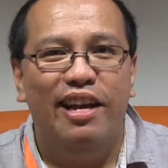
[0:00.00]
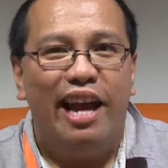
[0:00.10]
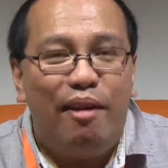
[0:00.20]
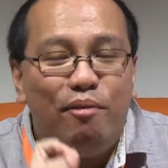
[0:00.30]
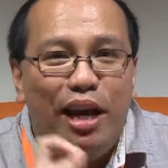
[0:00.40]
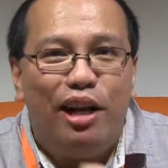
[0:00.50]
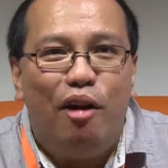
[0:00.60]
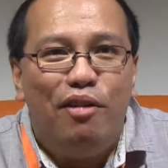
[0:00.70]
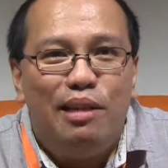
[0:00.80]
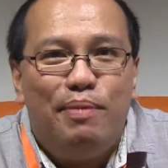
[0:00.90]
And we're
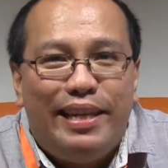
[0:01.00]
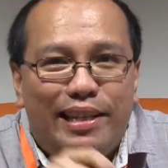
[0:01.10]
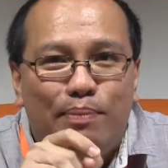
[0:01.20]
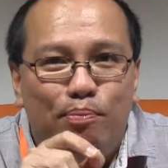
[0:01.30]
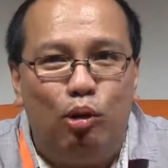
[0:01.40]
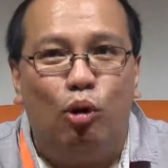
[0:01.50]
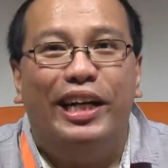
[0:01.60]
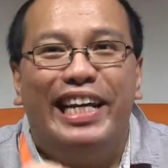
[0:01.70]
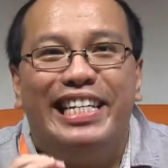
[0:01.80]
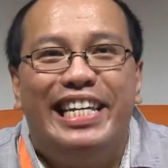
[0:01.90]
going to be
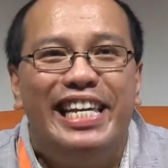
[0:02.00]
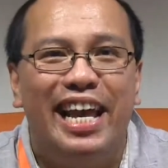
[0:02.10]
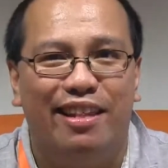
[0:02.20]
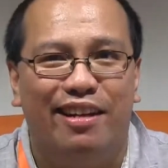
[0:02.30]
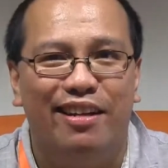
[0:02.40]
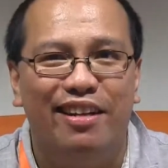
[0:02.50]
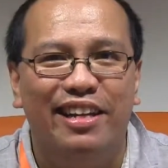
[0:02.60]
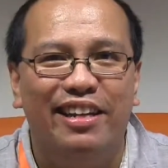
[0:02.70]
exploring together